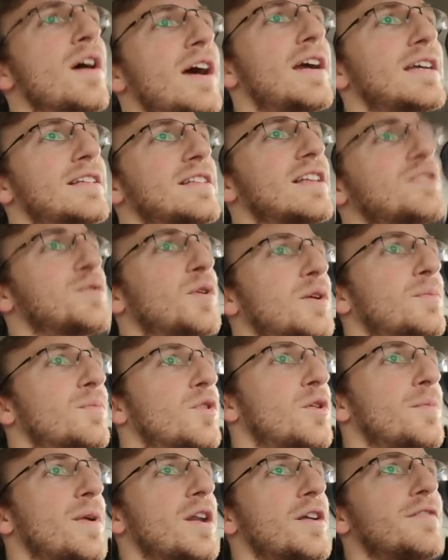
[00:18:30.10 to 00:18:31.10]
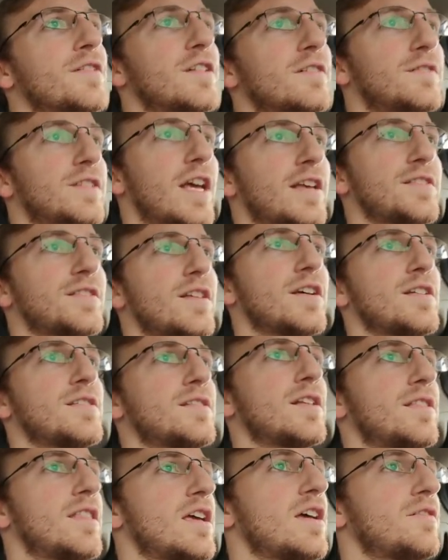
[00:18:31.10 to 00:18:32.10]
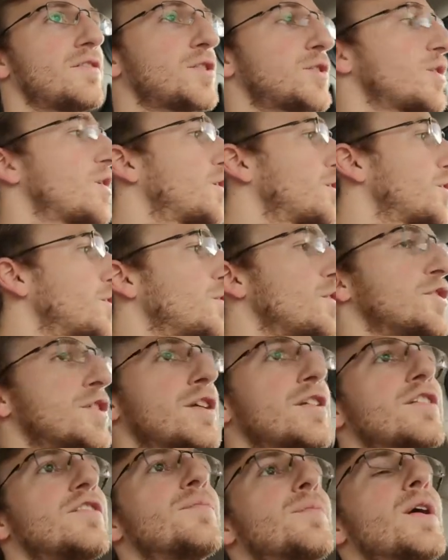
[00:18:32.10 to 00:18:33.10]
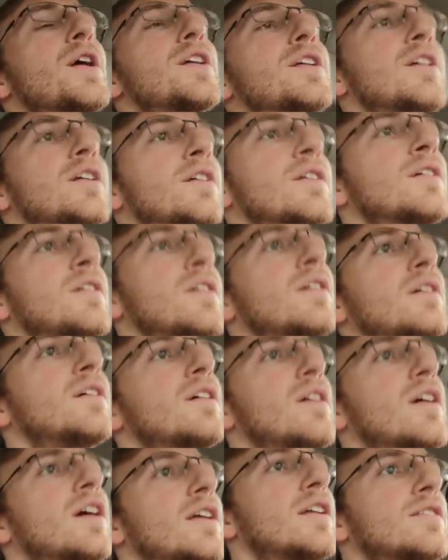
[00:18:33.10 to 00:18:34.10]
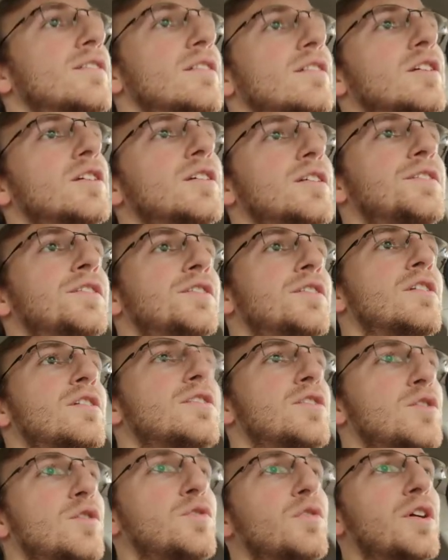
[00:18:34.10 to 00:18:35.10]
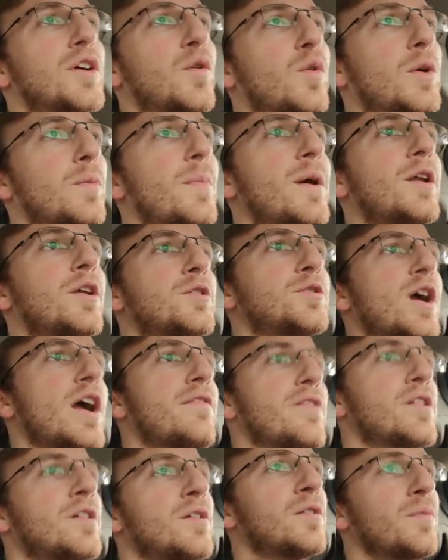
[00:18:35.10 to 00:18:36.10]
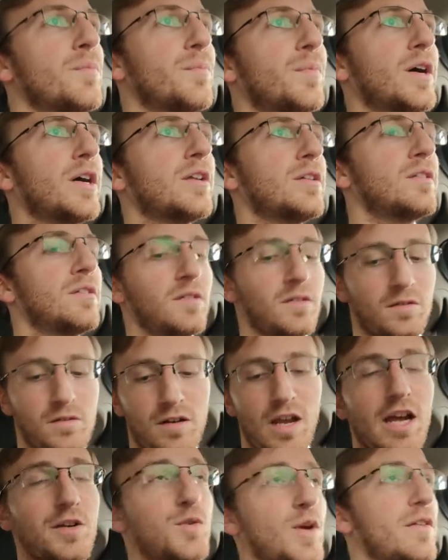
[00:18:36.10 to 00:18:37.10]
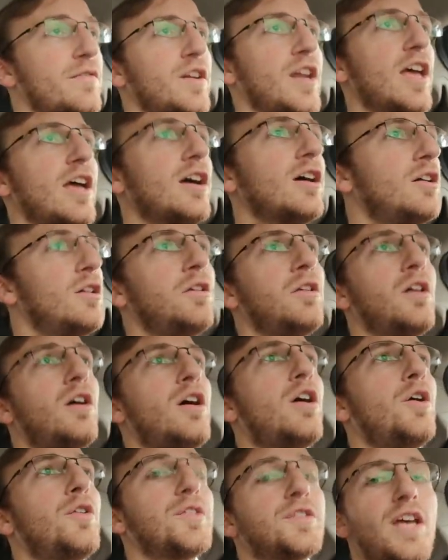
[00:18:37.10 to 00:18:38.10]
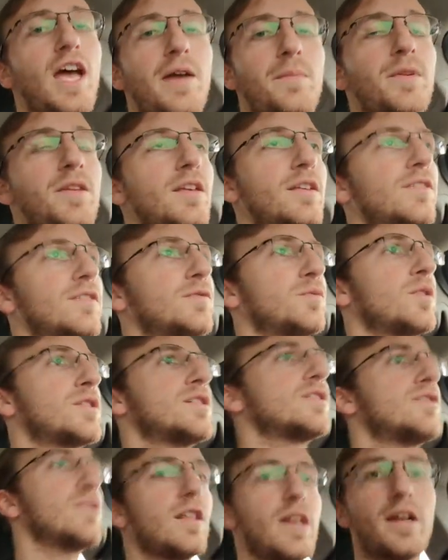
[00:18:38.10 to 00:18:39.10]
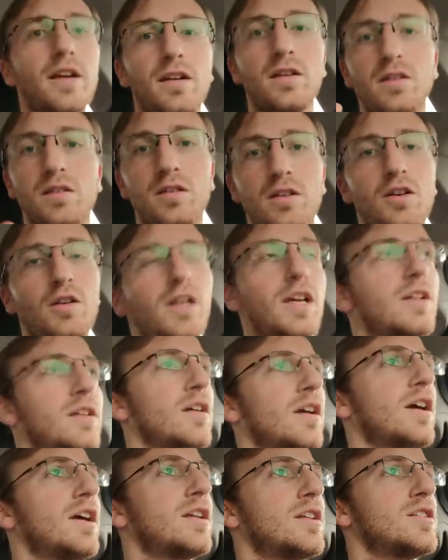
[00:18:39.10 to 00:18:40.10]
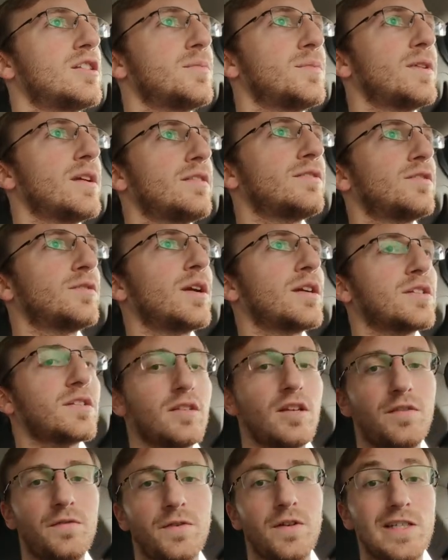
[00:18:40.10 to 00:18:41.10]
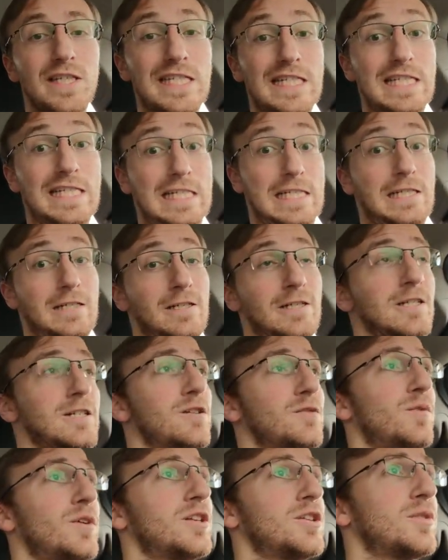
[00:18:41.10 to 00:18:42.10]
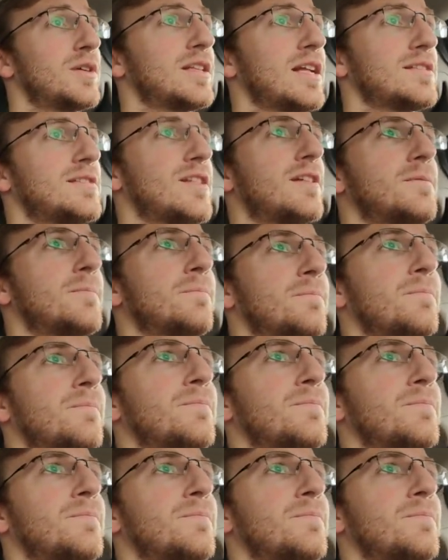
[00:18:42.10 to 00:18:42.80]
I guess that's one more benefit of Tesla, is that they have stronger regenerative braking, and it's a little easier to do with one pedal driving. But I drive an L all the time on this, which is like, oh hey, I had a GPS direction there for a second. Wonder what that said.